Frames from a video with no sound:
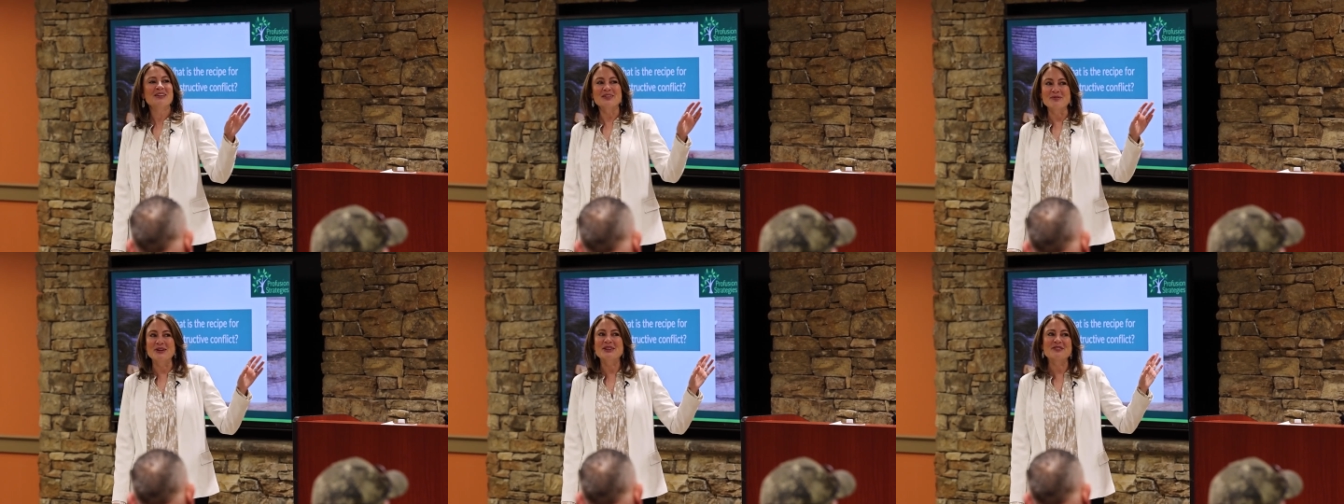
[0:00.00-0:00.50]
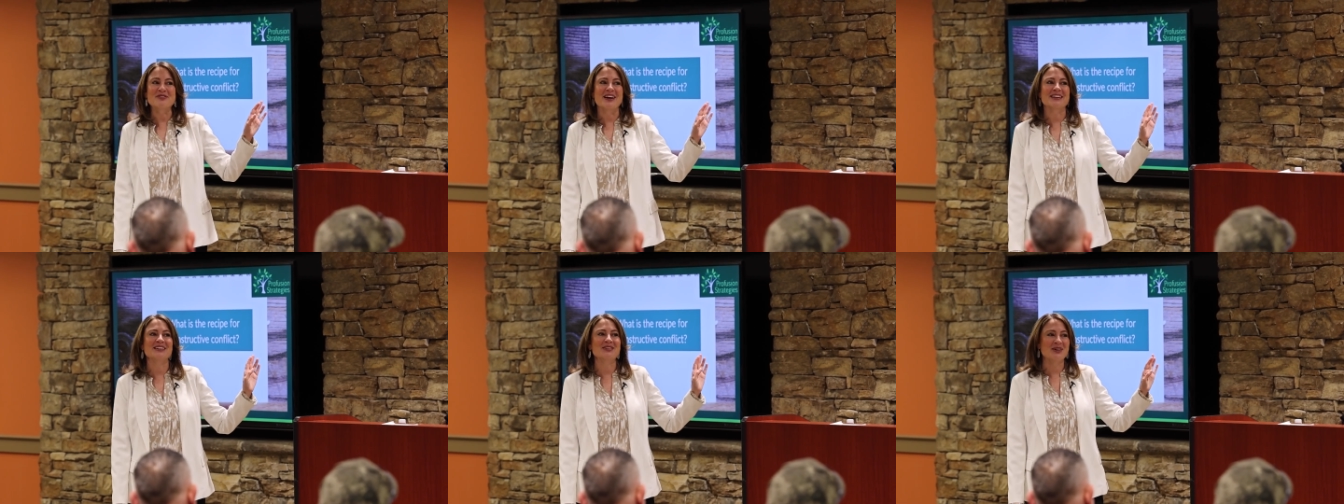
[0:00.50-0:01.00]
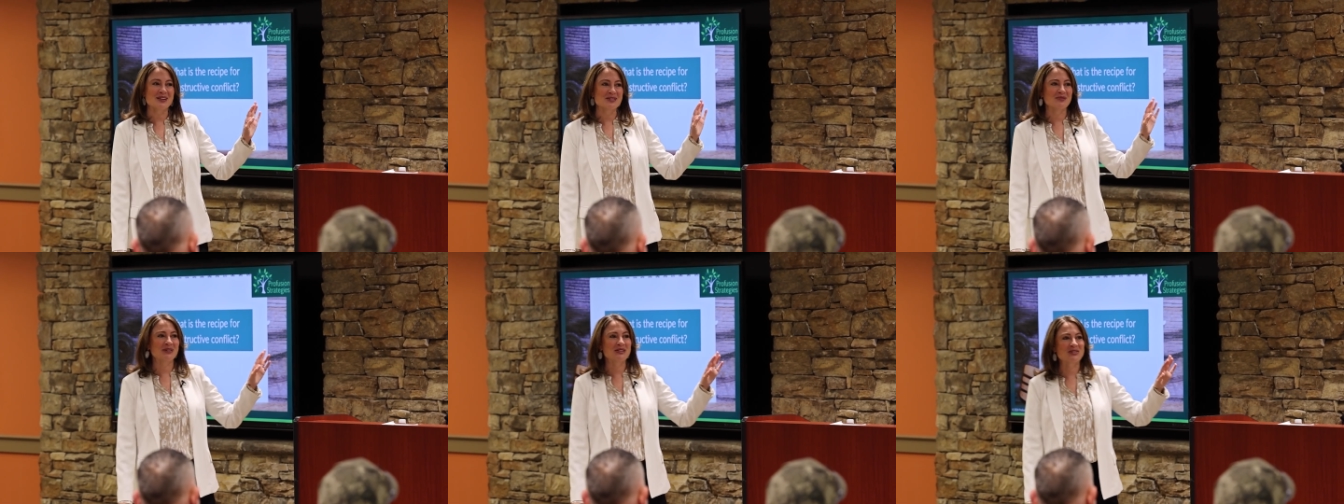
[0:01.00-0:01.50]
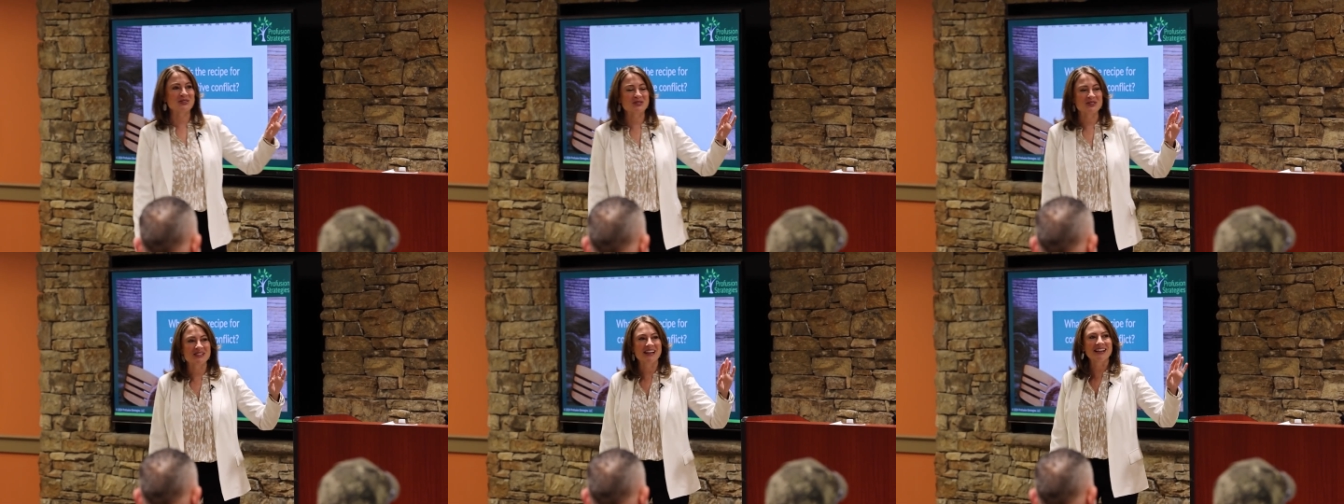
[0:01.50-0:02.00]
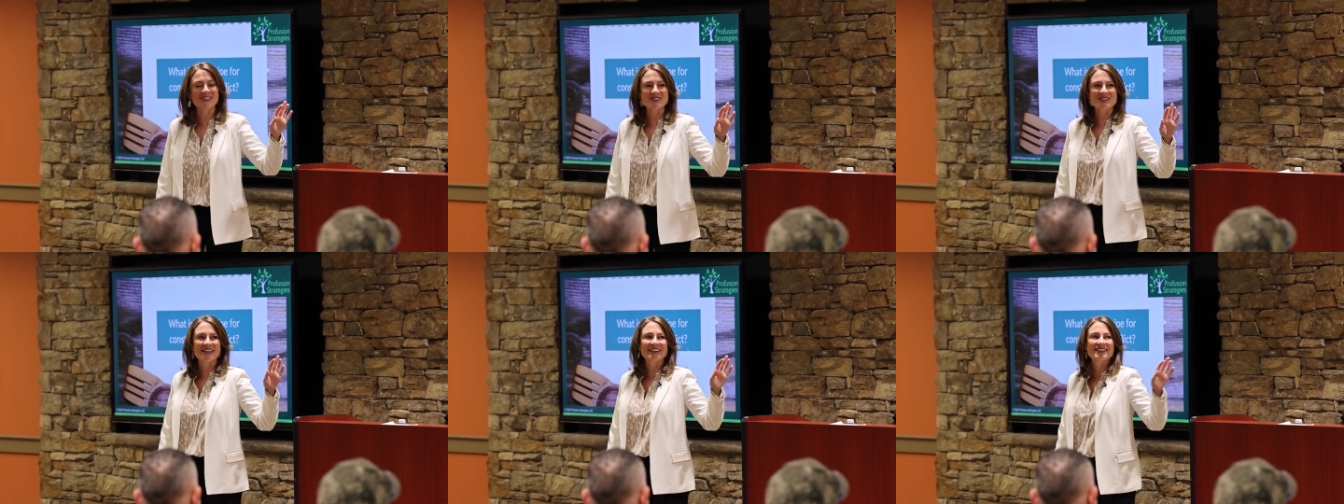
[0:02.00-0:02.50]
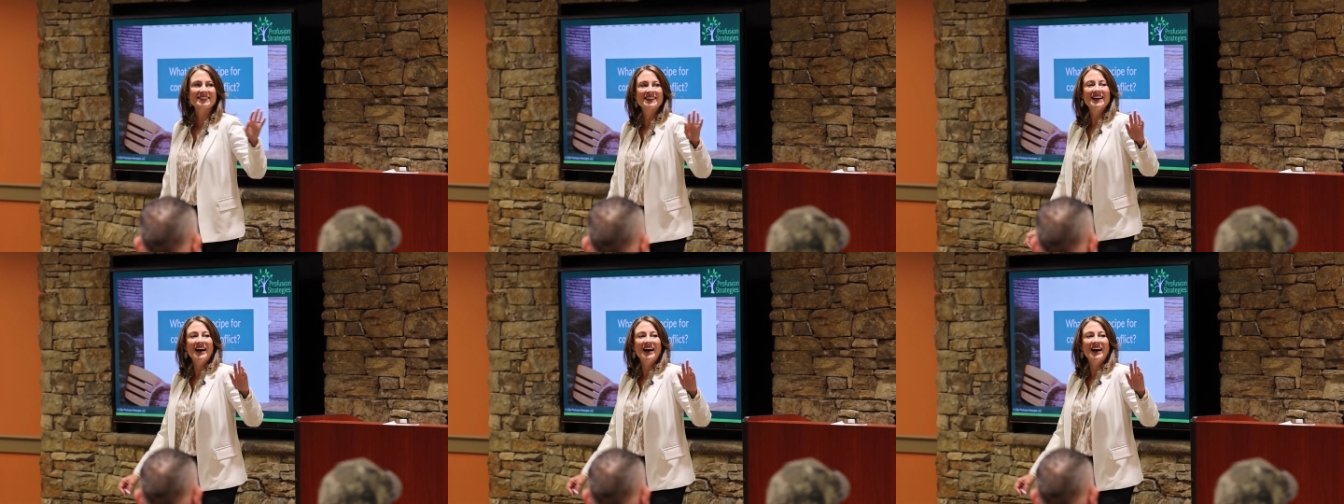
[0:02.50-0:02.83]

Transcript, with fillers: lament the fact that you had so many children. I understand this.